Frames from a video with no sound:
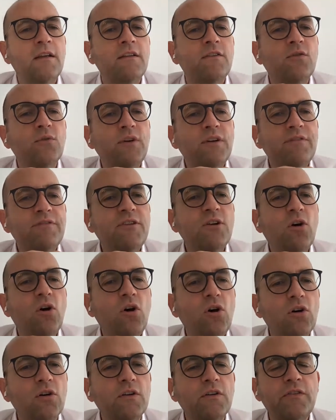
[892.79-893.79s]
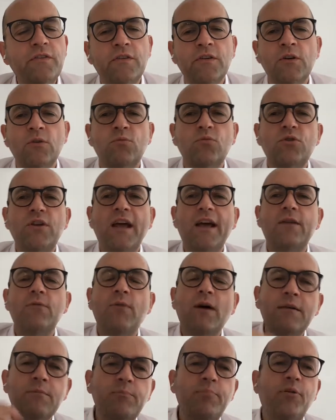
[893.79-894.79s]
so if the horse would at
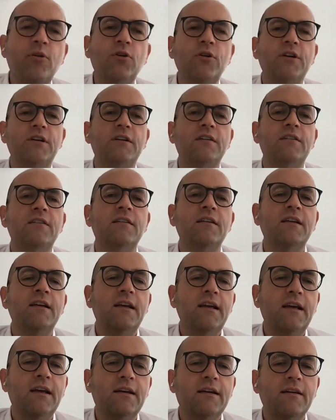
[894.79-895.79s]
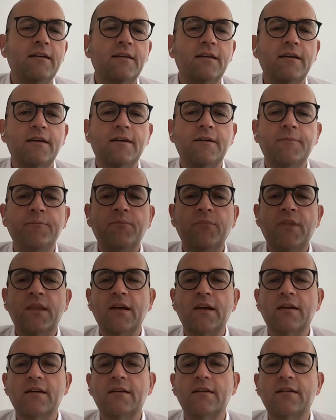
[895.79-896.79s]
one point uh, um,
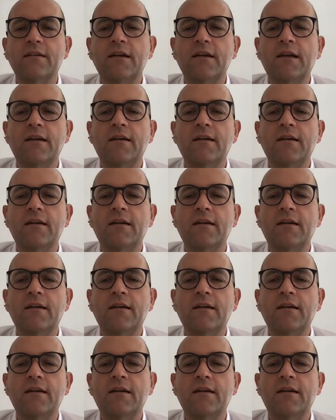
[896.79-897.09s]
uh, uh,